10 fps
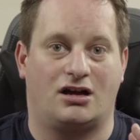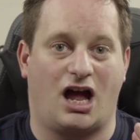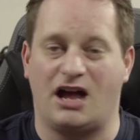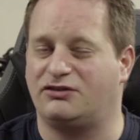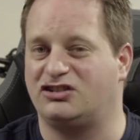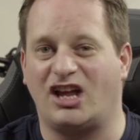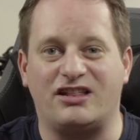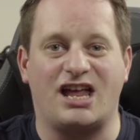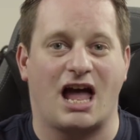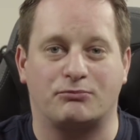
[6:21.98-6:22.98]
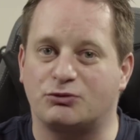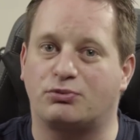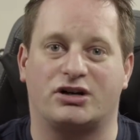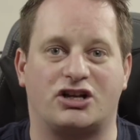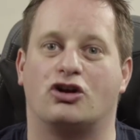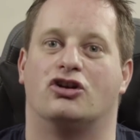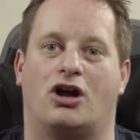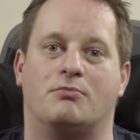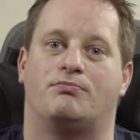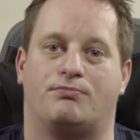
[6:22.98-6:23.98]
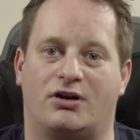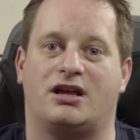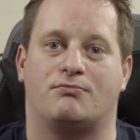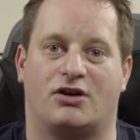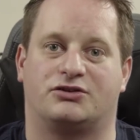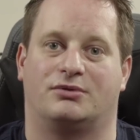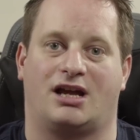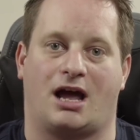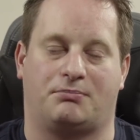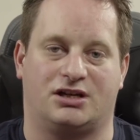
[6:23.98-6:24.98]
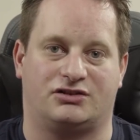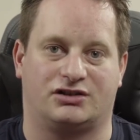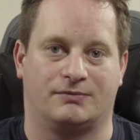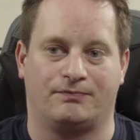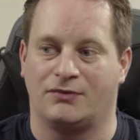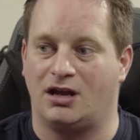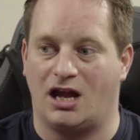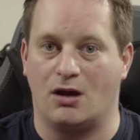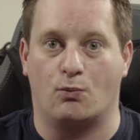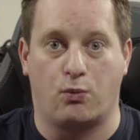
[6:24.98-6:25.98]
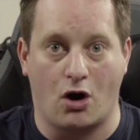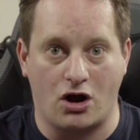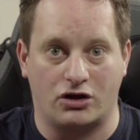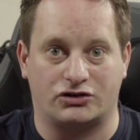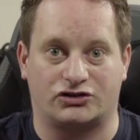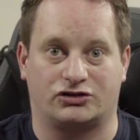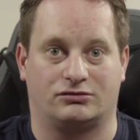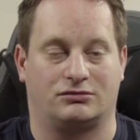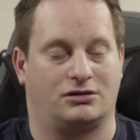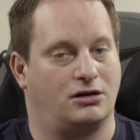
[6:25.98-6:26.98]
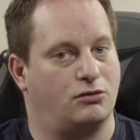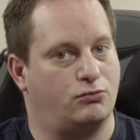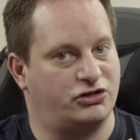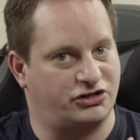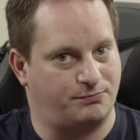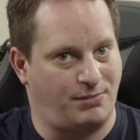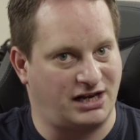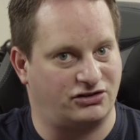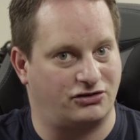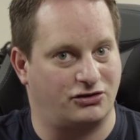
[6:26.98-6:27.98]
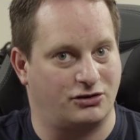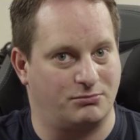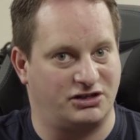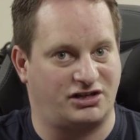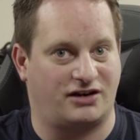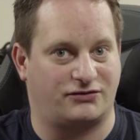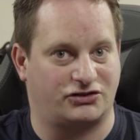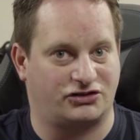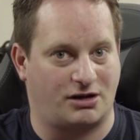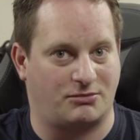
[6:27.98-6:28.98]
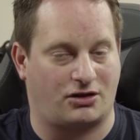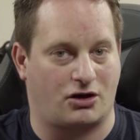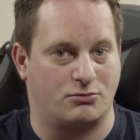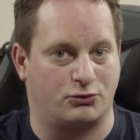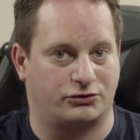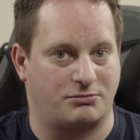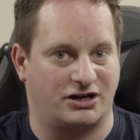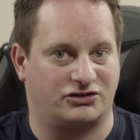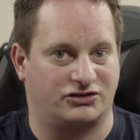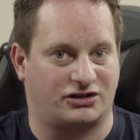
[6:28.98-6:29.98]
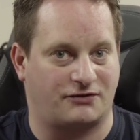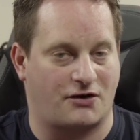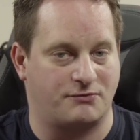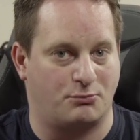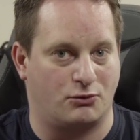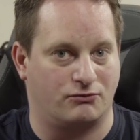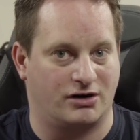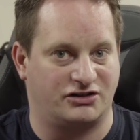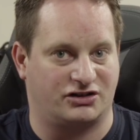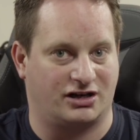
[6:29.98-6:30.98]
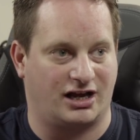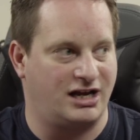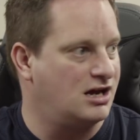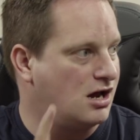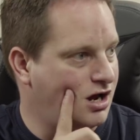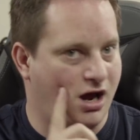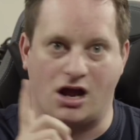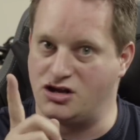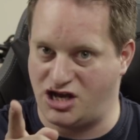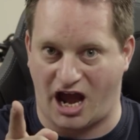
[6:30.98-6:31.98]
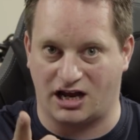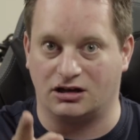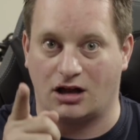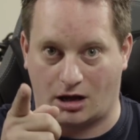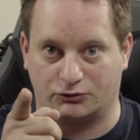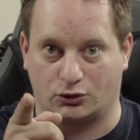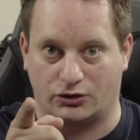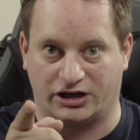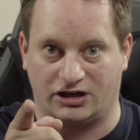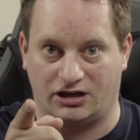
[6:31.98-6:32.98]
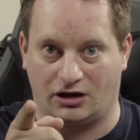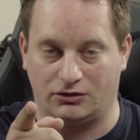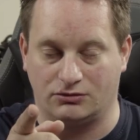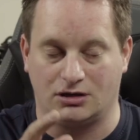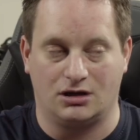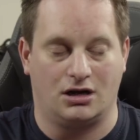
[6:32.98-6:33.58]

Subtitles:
I have to say the app's pretty good. I'm pretty impressed with the app. It works, which is better than can be said for some of the home automation stuff I've bought recently. Yale, I'm talking to you.